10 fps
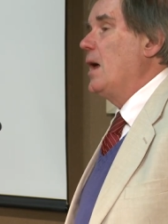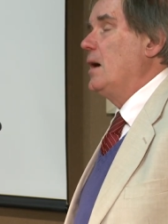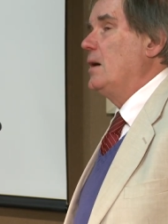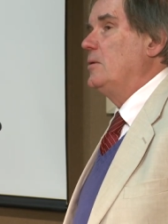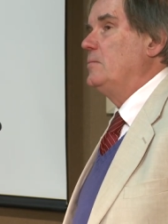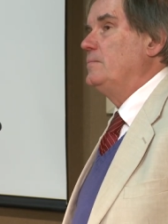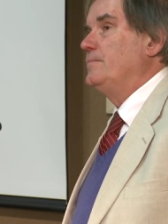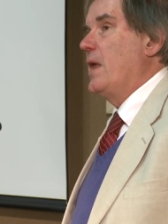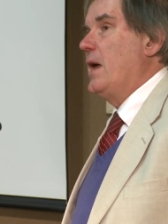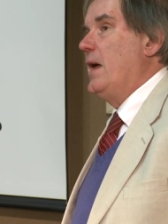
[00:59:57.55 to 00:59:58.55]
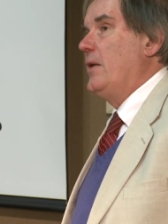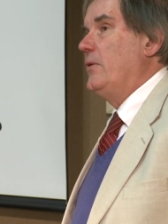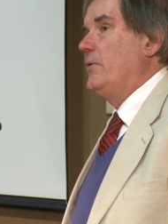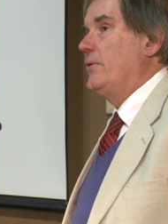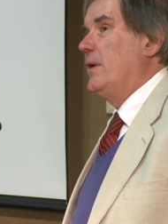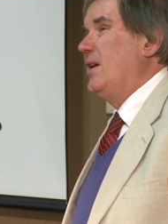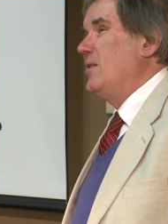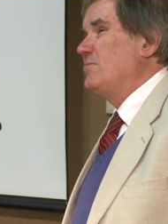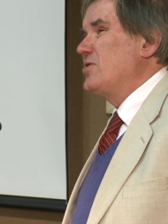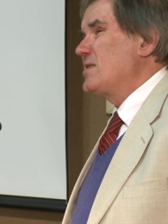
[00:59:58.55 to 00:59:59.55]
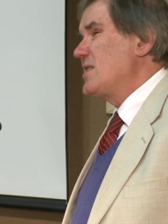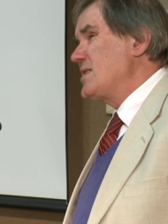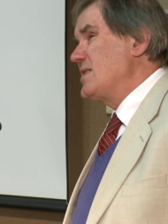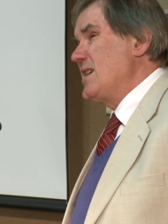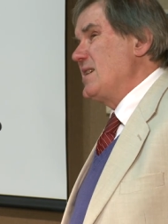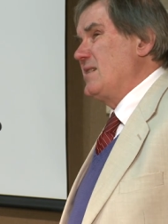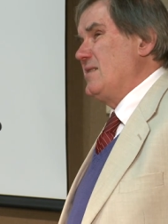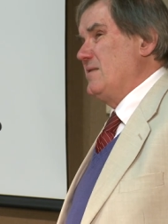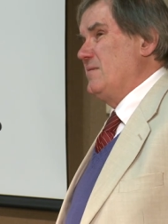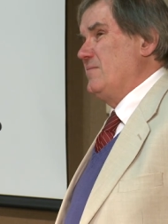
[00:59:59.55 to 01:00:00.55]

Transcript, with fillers: Um, and ju just to take